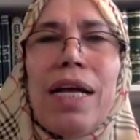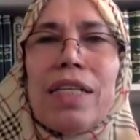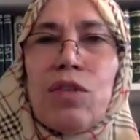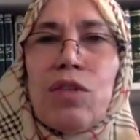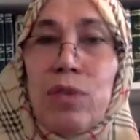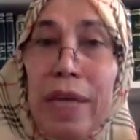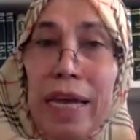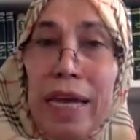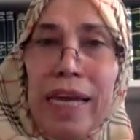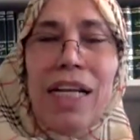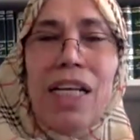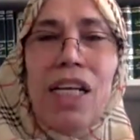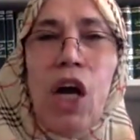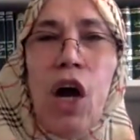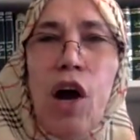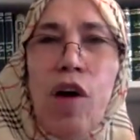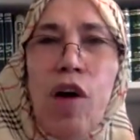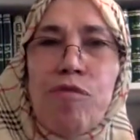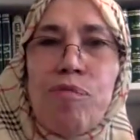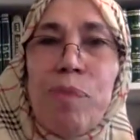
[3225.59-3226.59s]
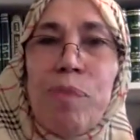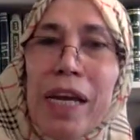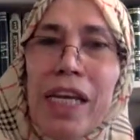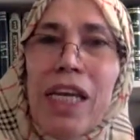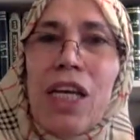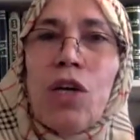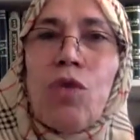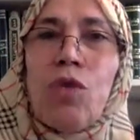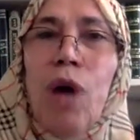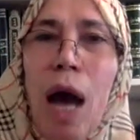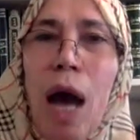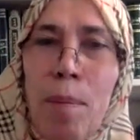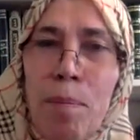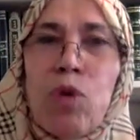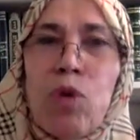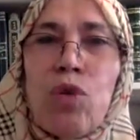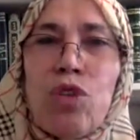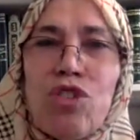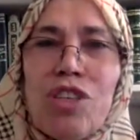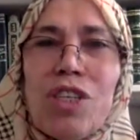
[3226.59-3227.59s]
to the area of making
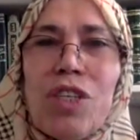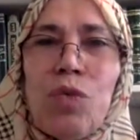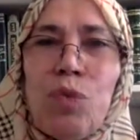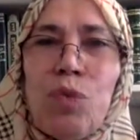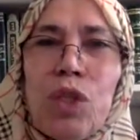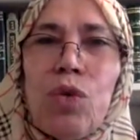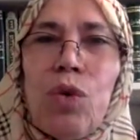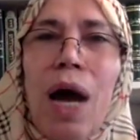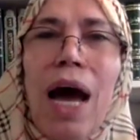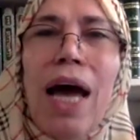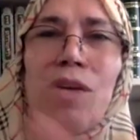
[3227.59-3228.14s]
ablution, wudu,